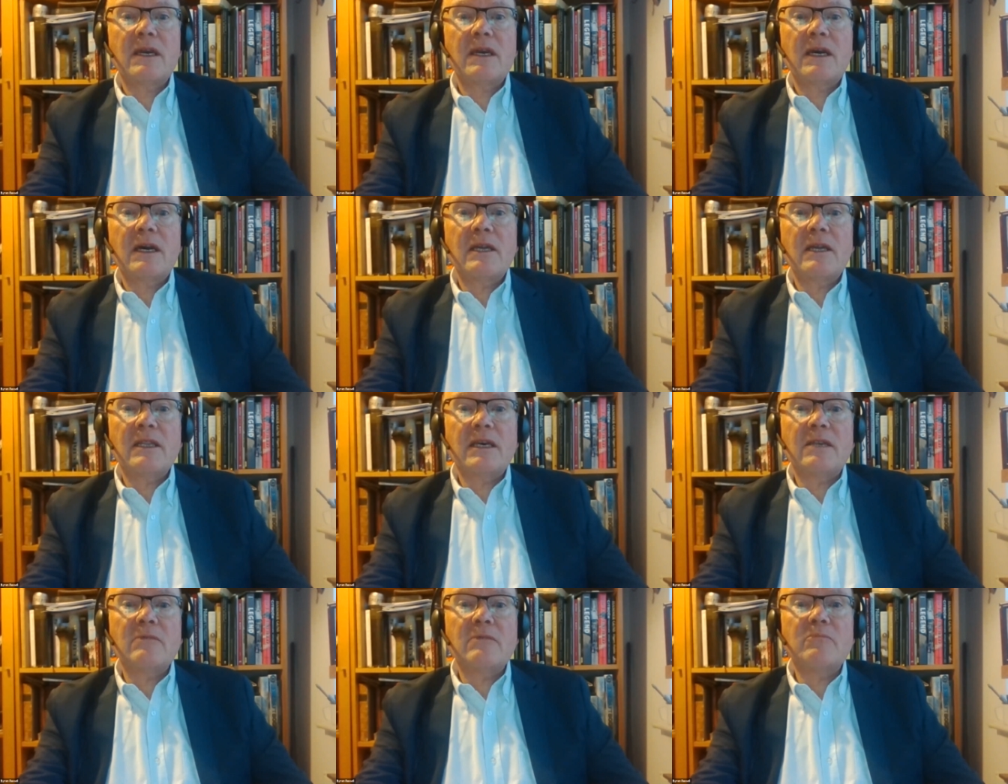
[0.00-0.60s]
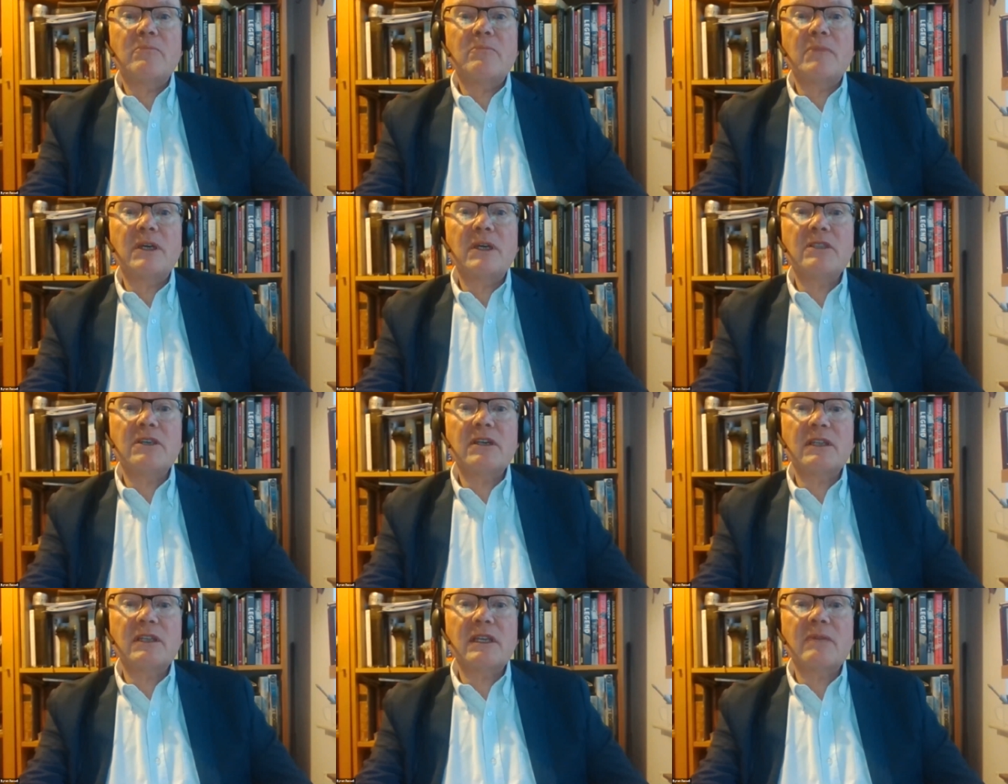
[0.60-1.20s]
And then better
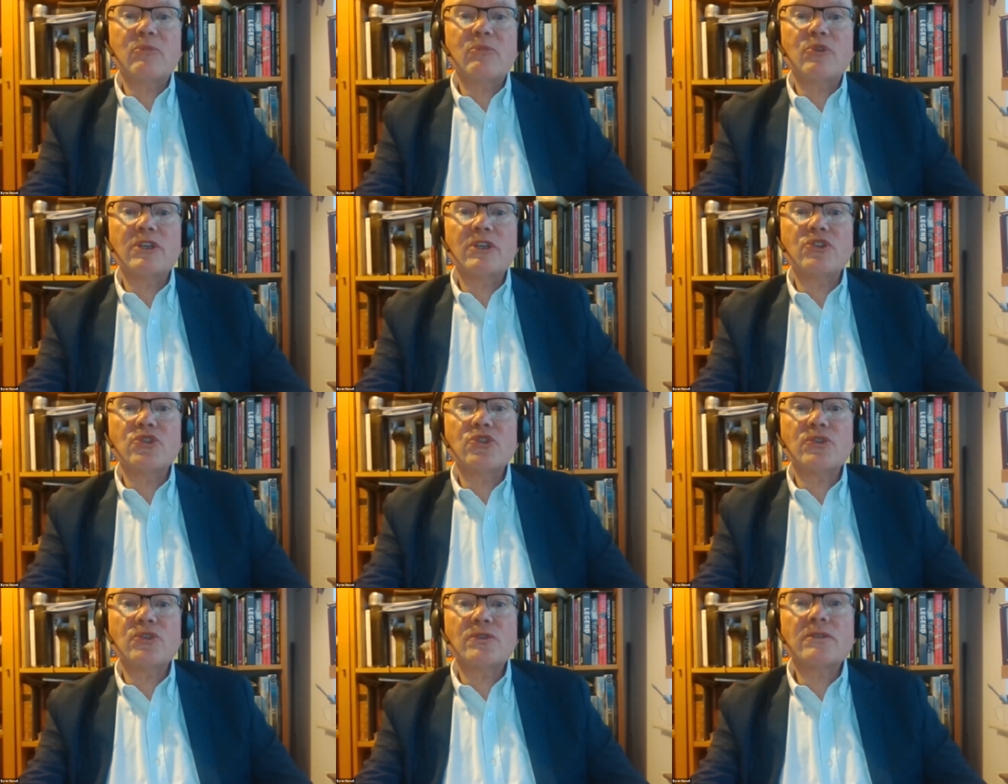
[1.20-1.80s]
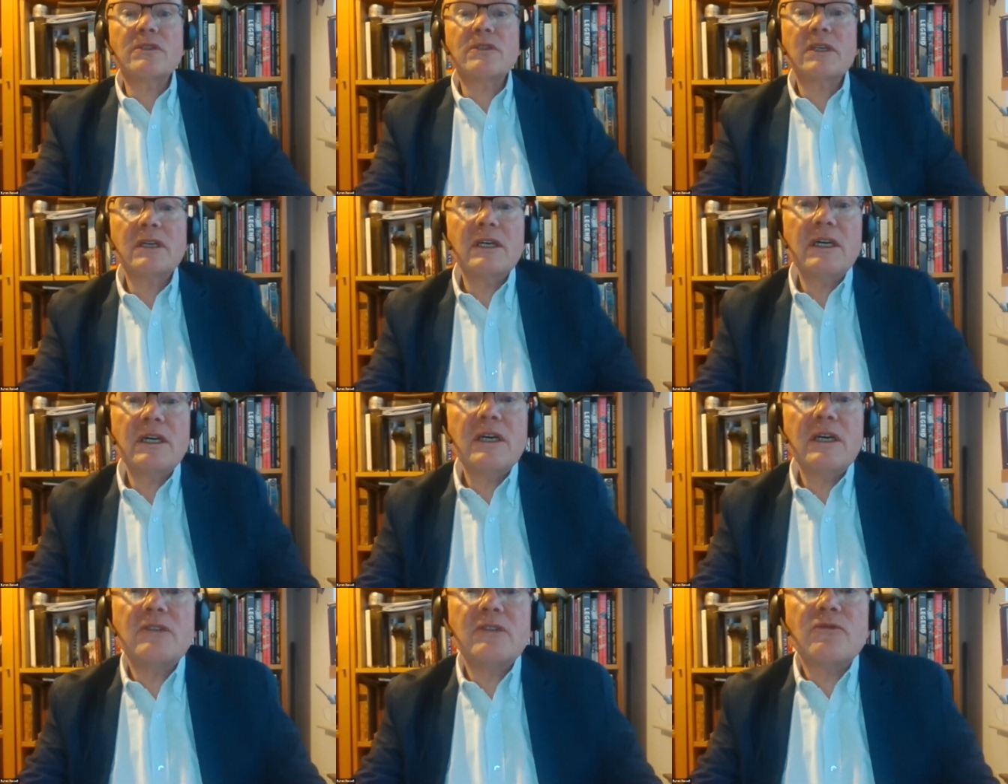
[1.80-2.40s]
collaboration
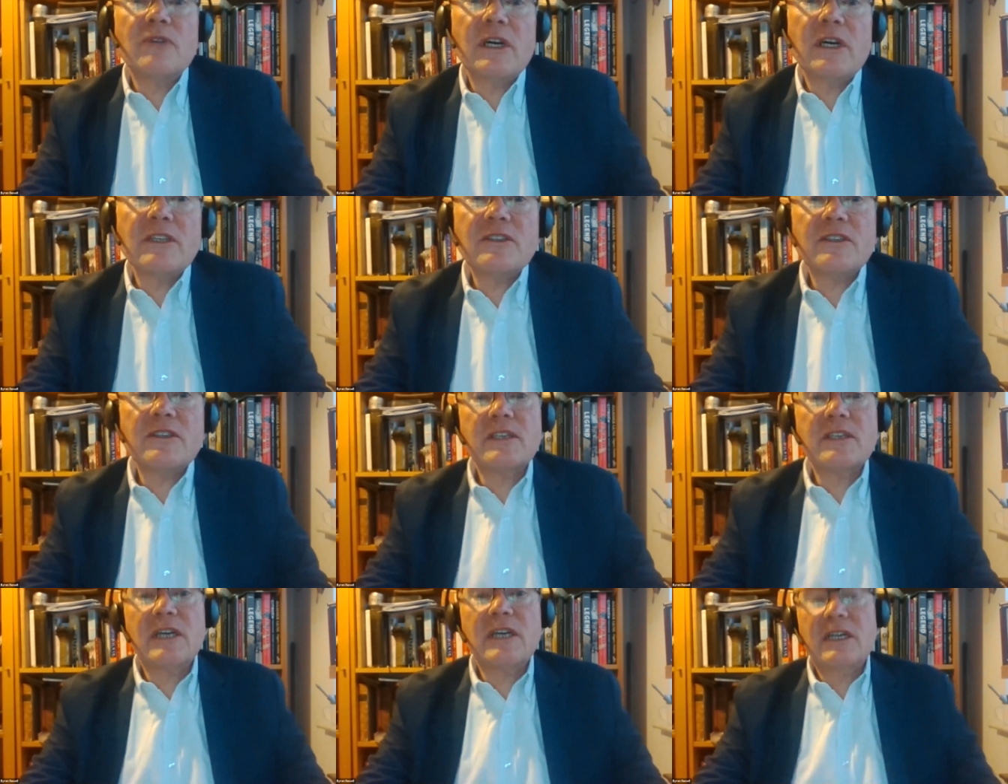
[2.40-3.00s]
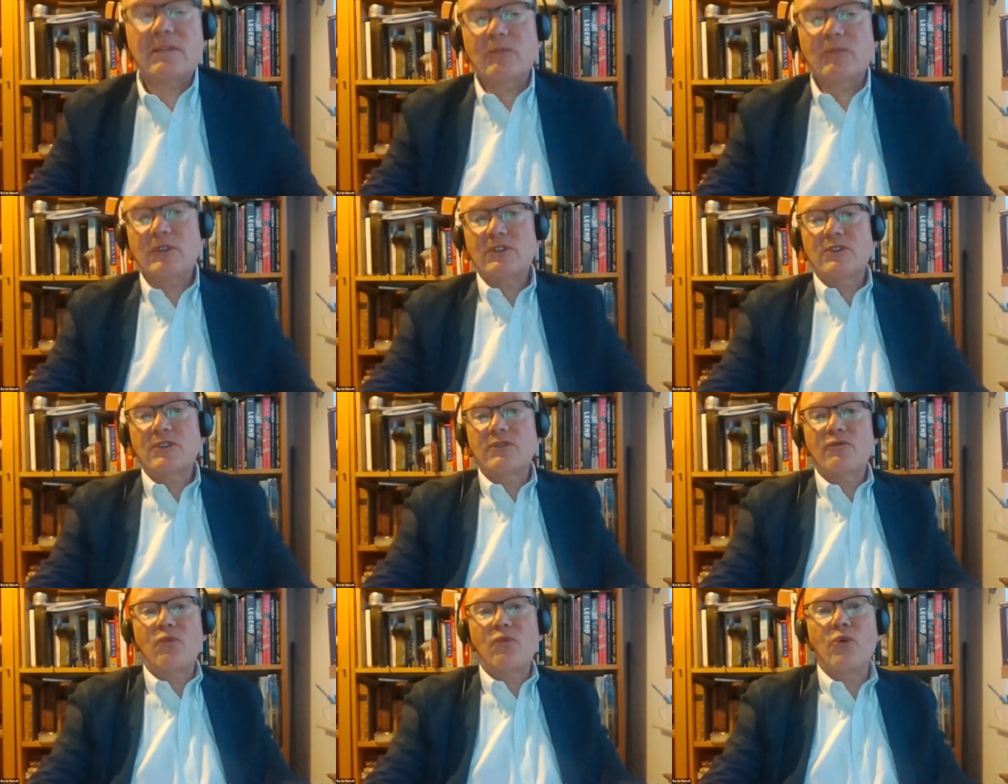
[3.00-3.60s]
and rights
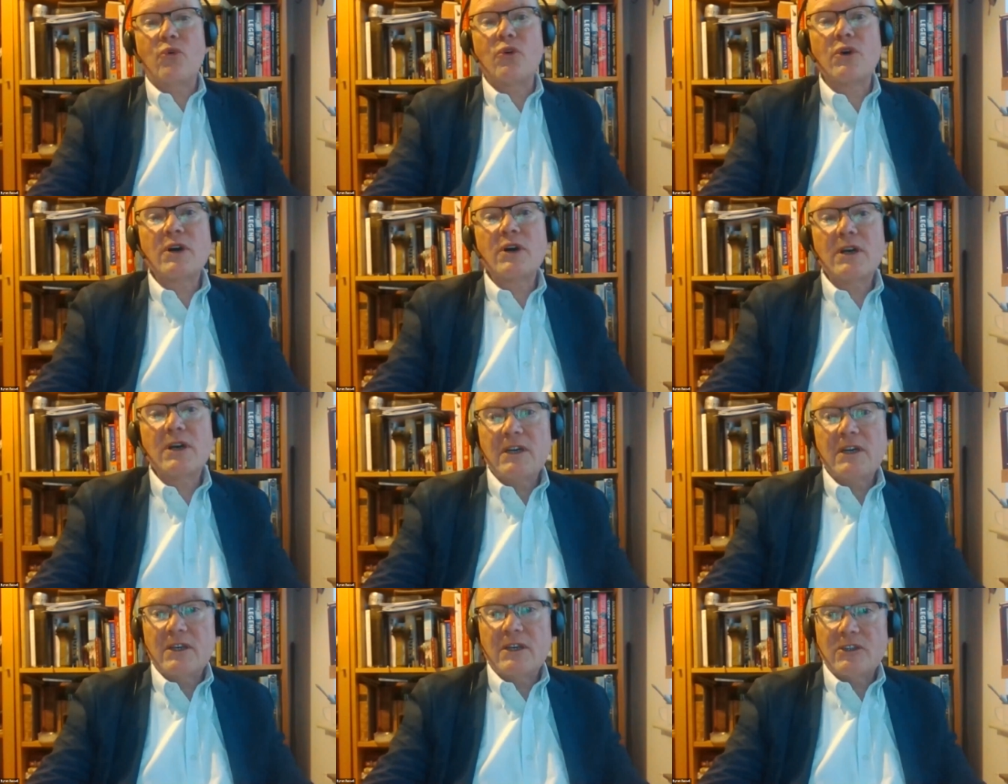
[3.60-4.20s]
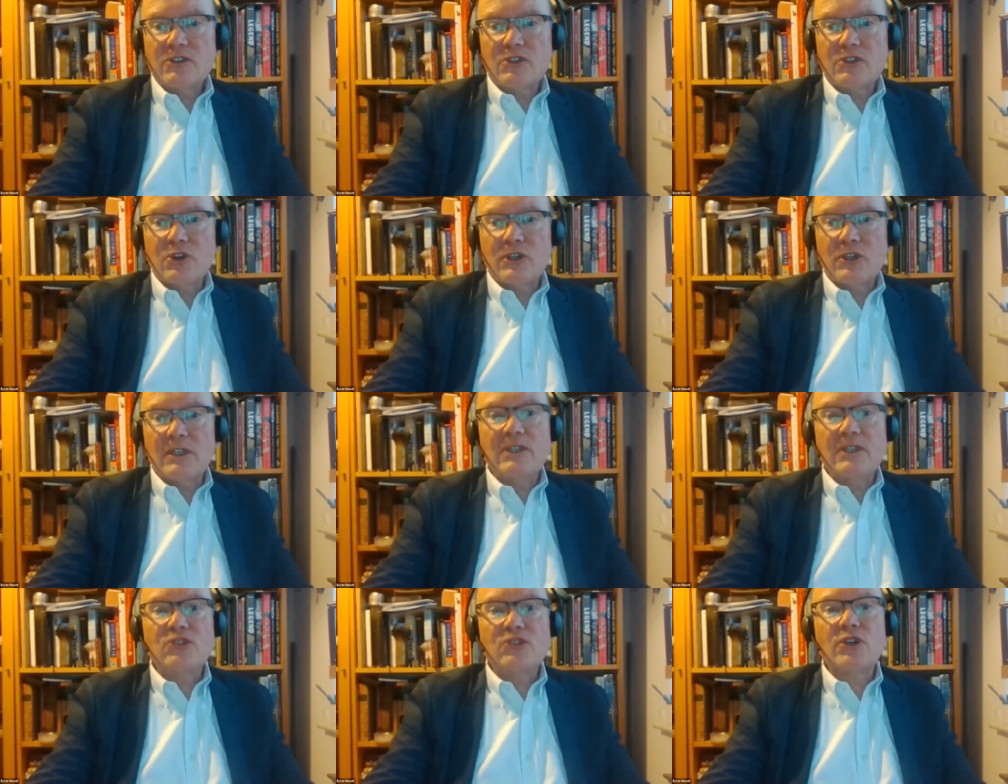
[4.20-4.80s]
assignments for
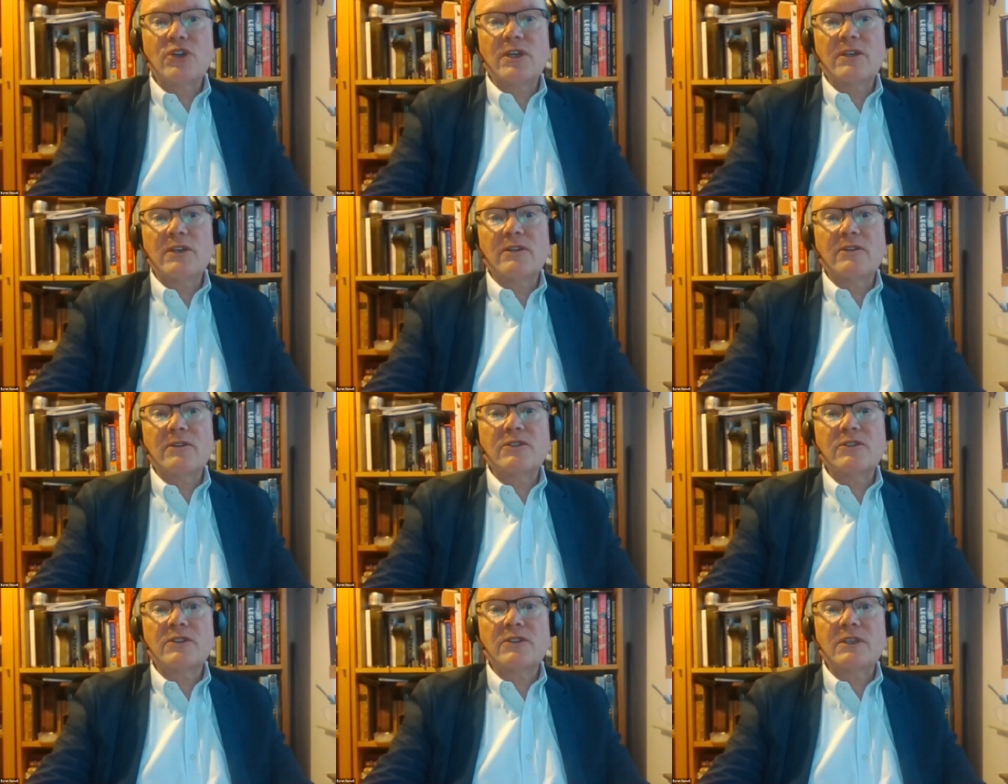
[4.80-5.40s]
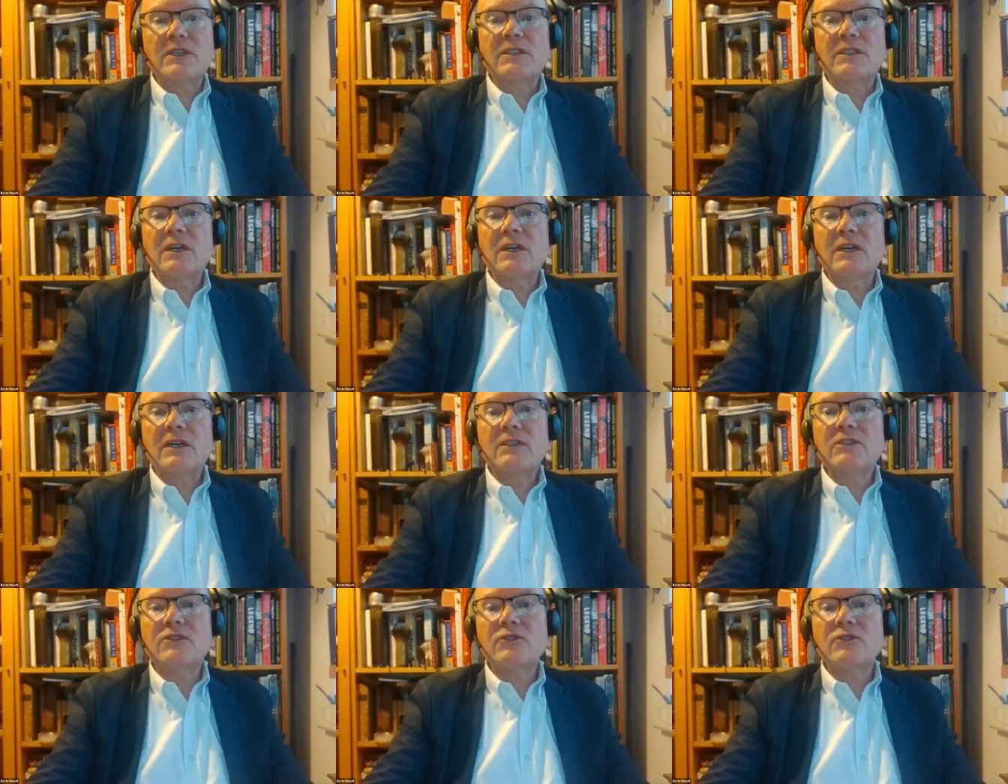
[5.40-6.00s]
scholarly journals and
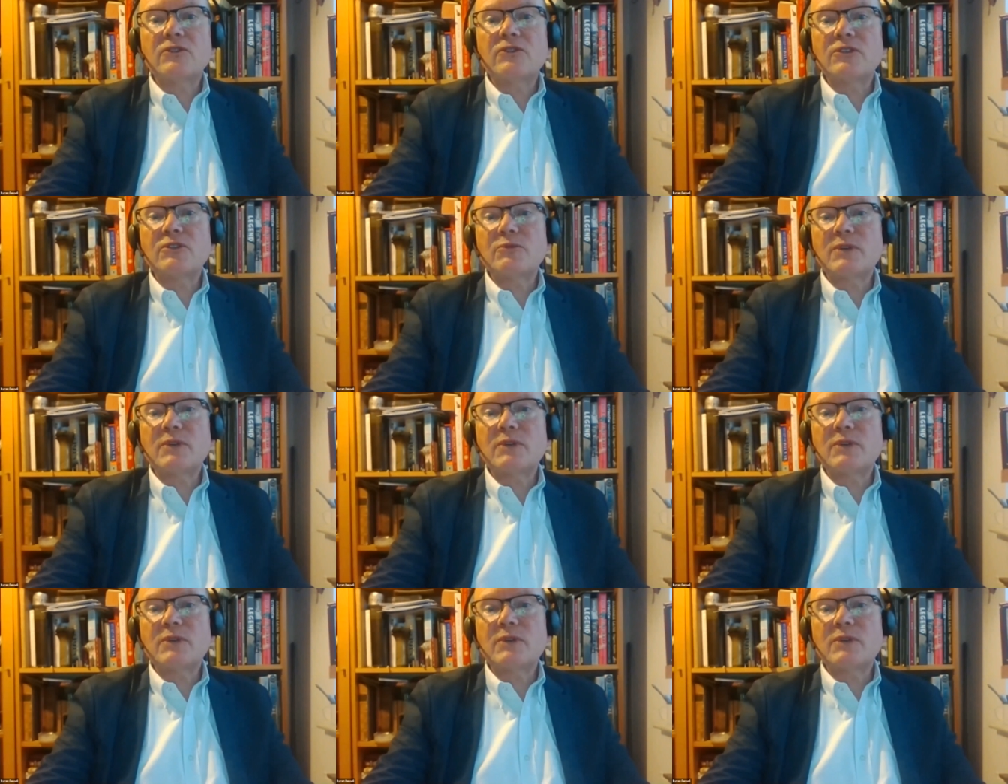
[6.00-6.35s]
articles.